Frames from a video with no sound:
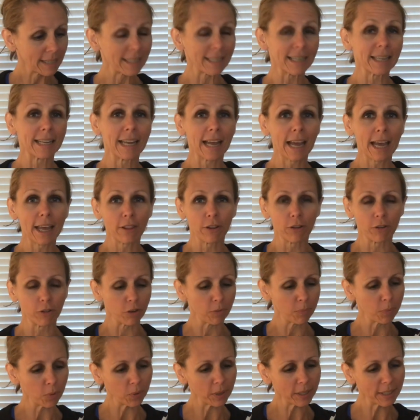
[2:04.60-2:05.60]
Together,
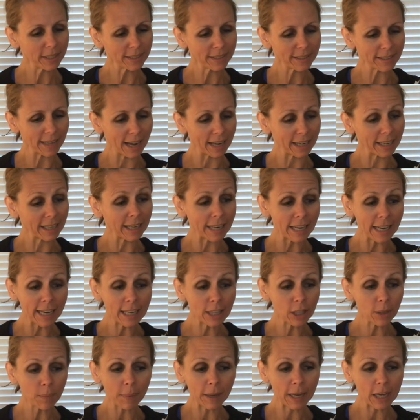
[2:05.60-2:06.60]
the boy decided he
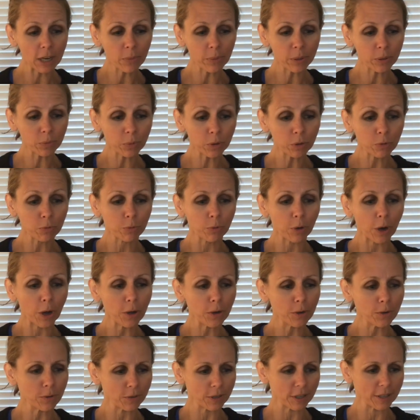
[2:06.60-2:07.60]
and the penguin would
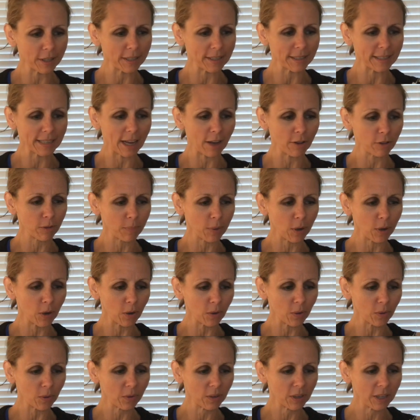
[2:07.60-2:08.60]
row to the South
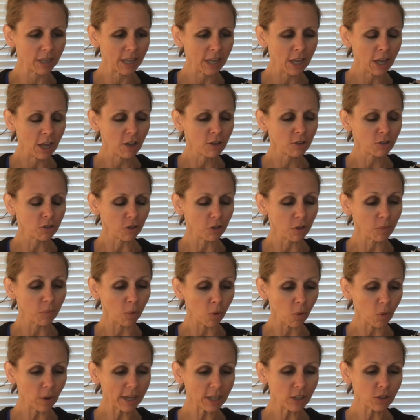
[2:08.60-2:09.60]
Pole. So the
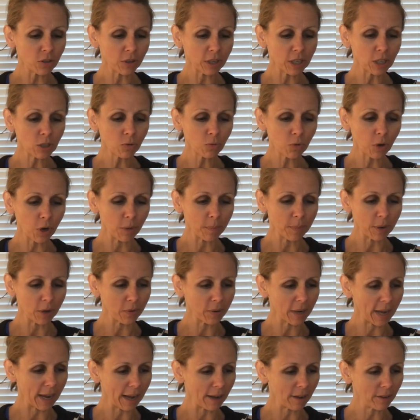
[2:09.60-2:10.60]
boy took his rowboat
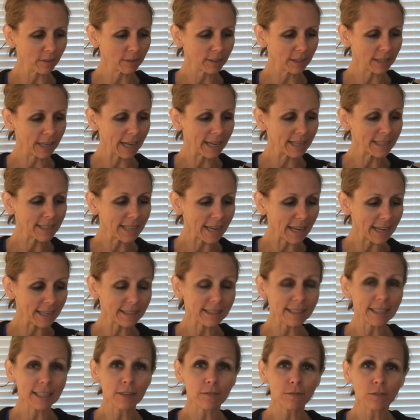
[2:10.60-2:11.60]
out and
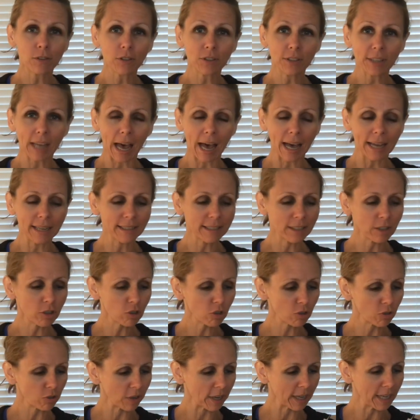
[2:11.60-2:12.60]
tested it for size and
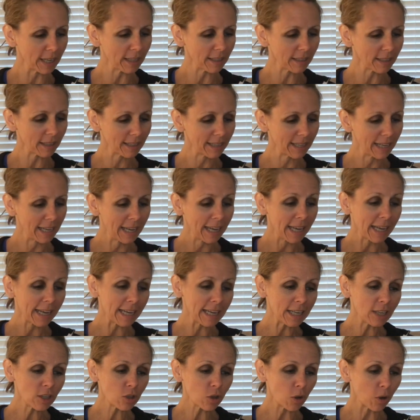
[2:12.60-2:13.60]
strength.
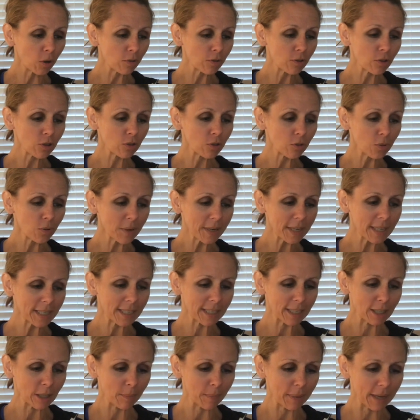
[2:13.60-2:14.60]
He told stories
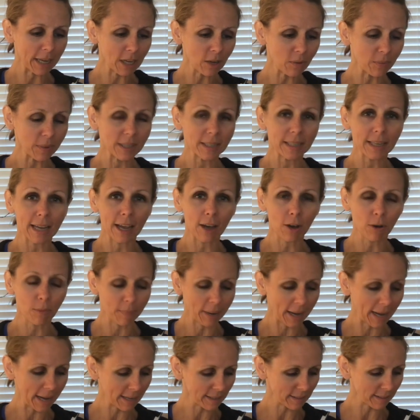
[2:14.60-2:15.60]
to the penguin to help
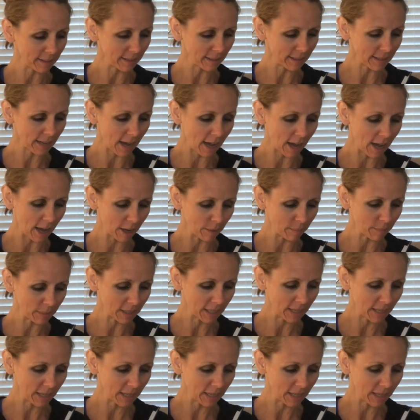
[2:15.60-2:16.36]
pass the time.